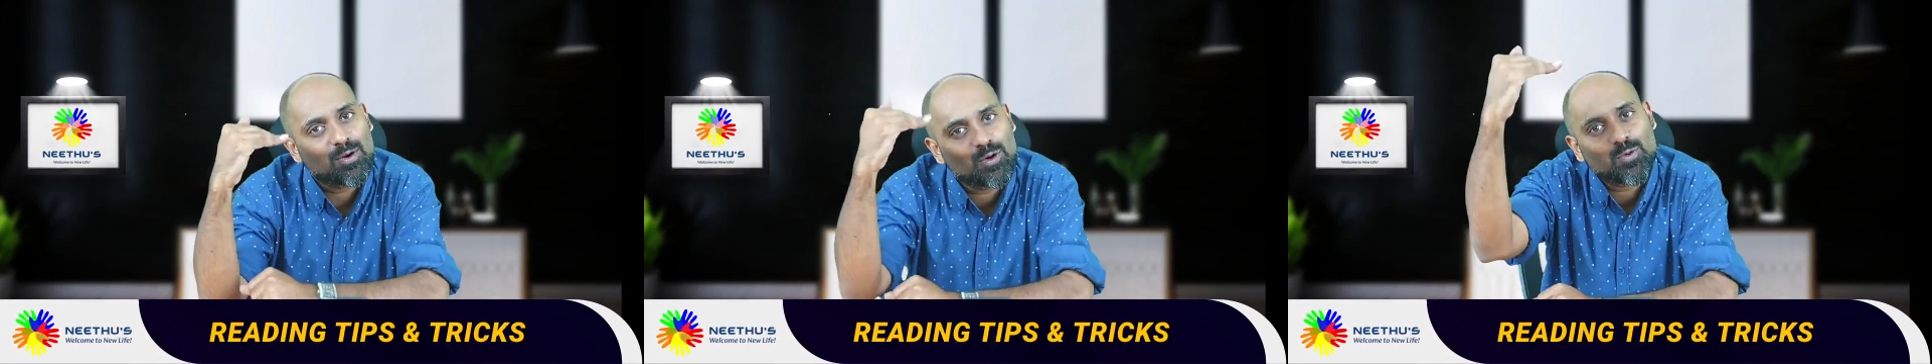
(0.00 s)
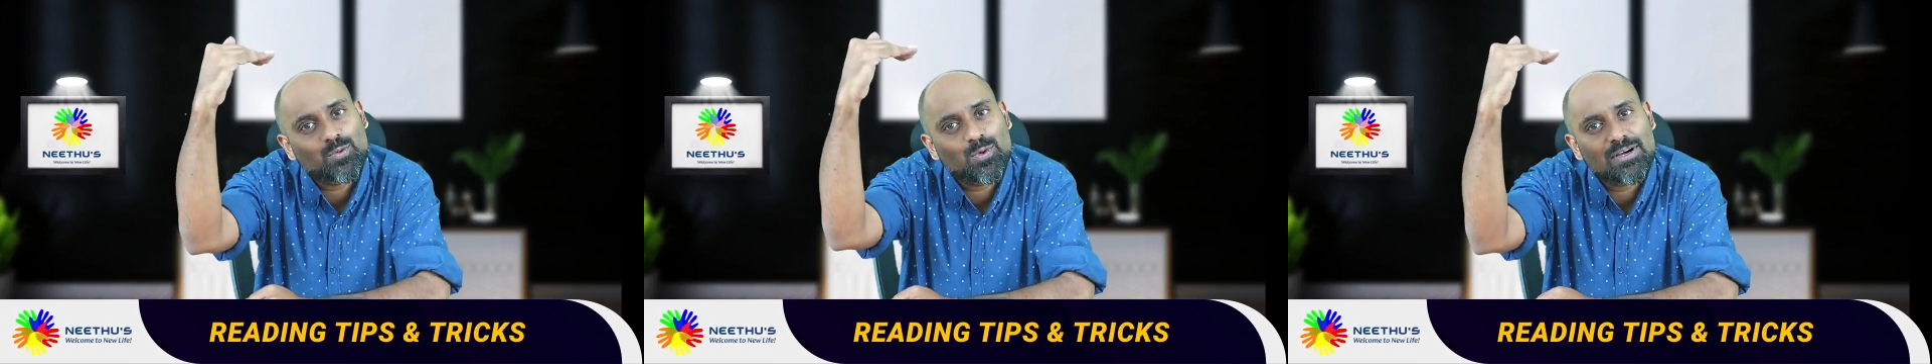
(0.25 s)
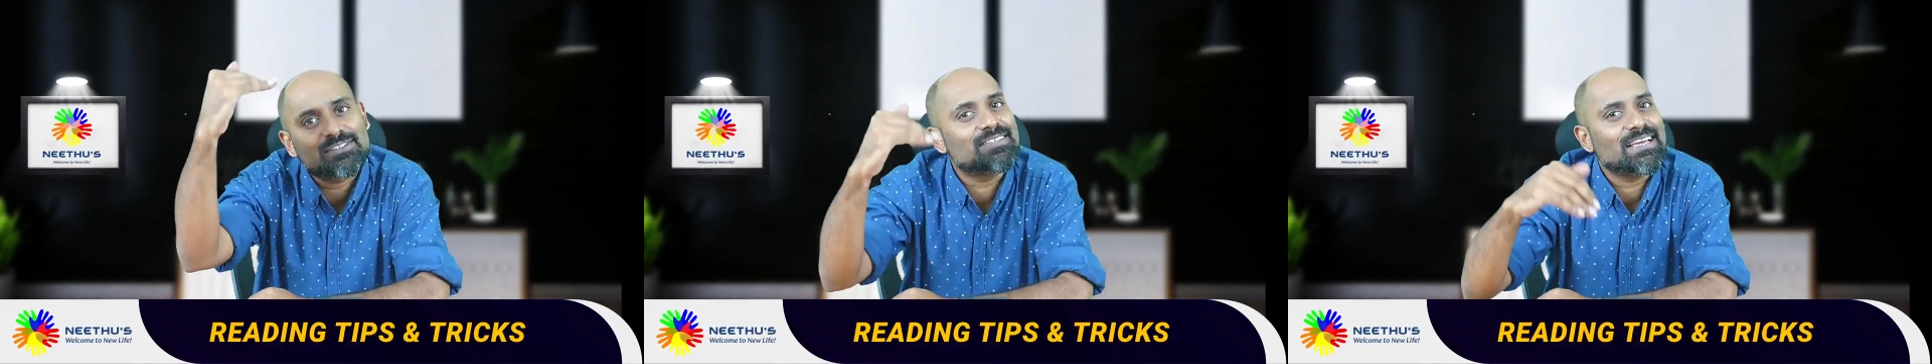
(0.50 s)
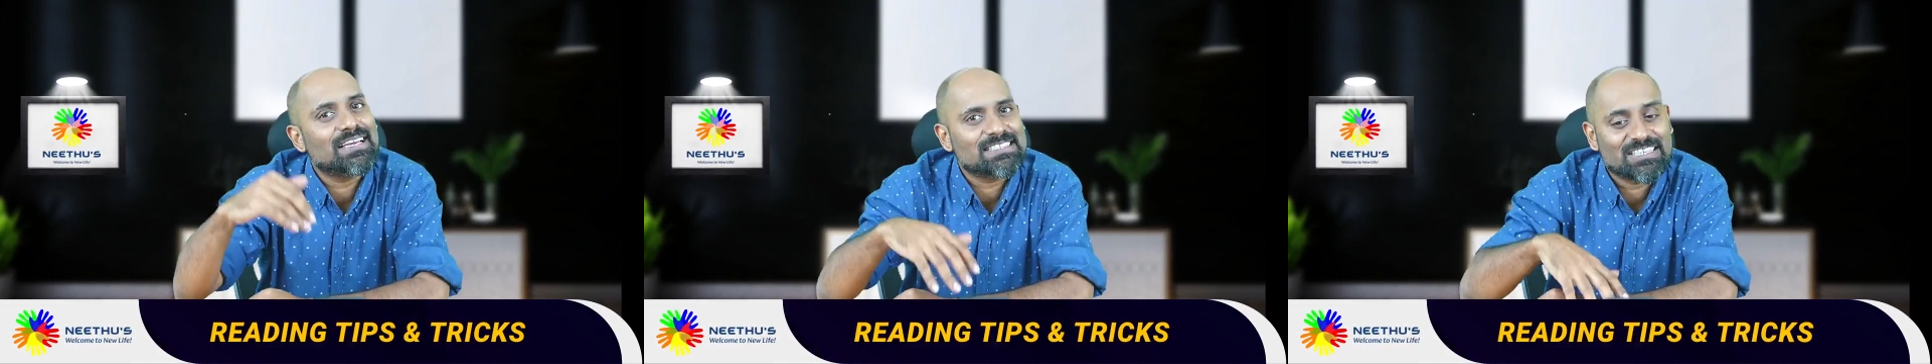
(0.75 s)
towards
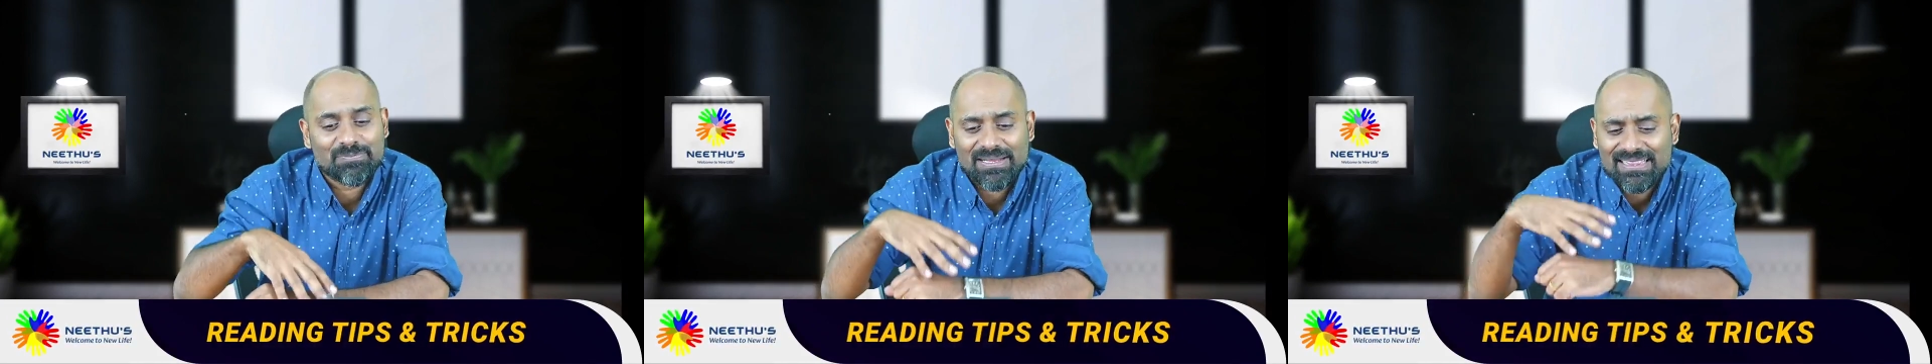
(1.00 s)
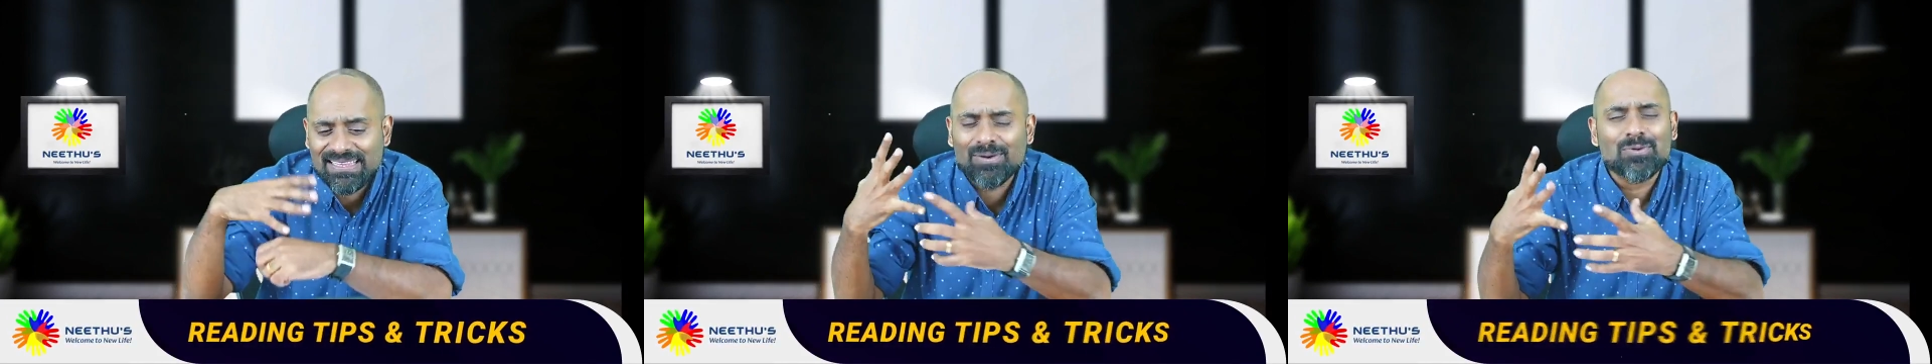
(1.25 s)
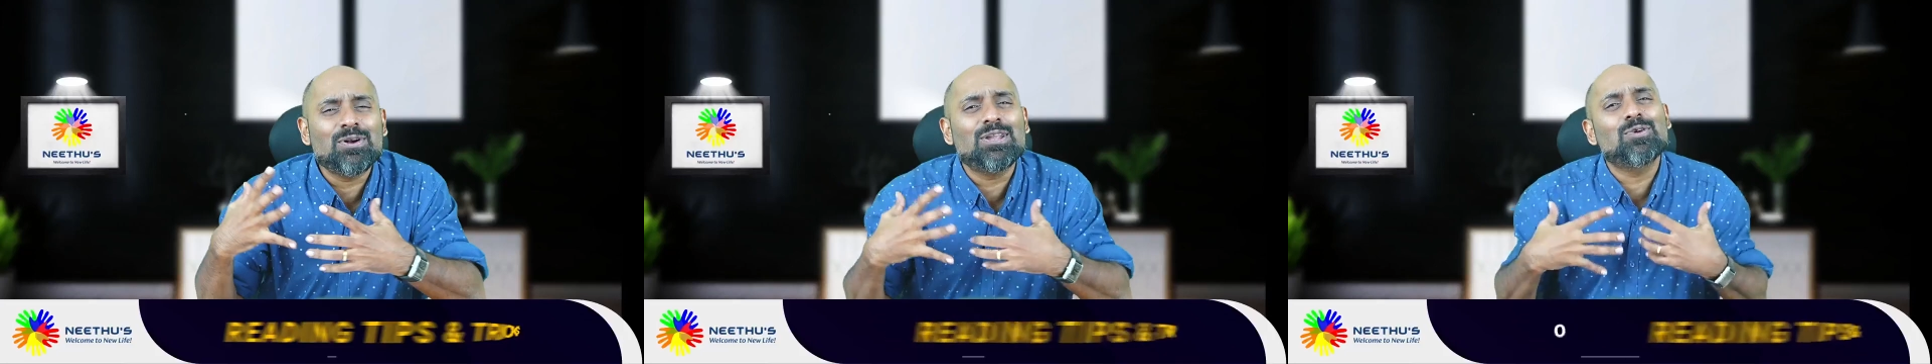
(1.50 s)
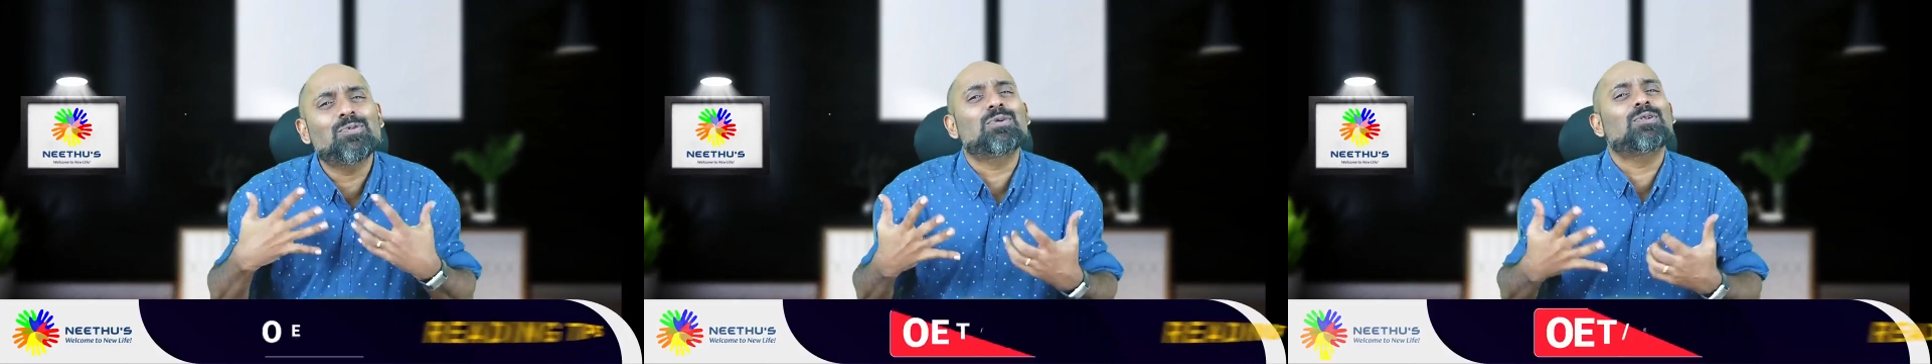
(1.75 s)
the achievement. Then only
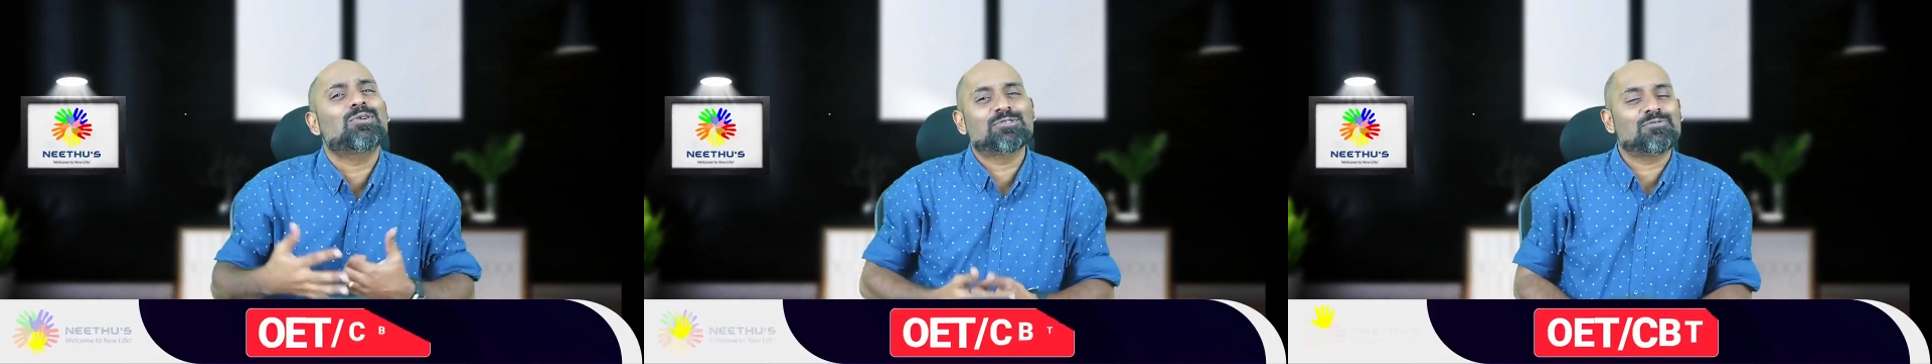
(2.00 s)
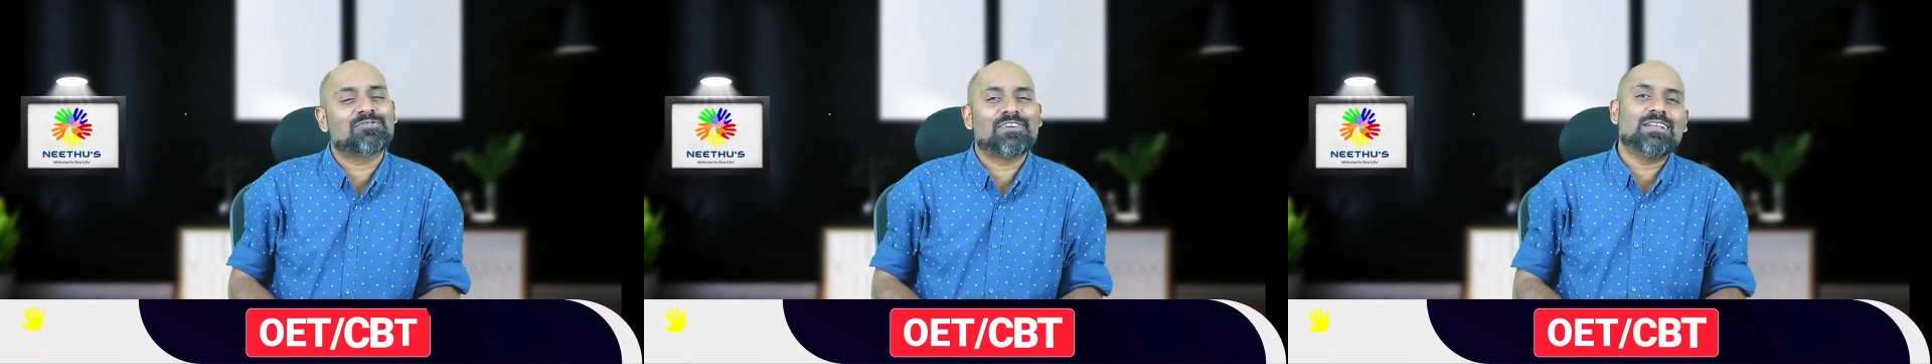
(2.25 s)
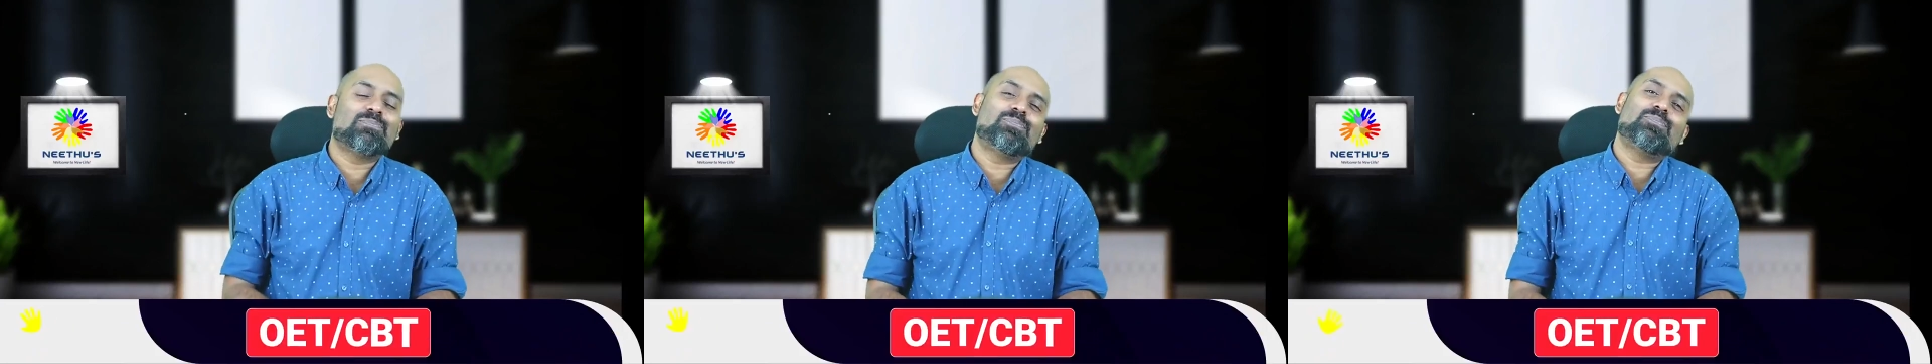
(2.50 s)
you will also feel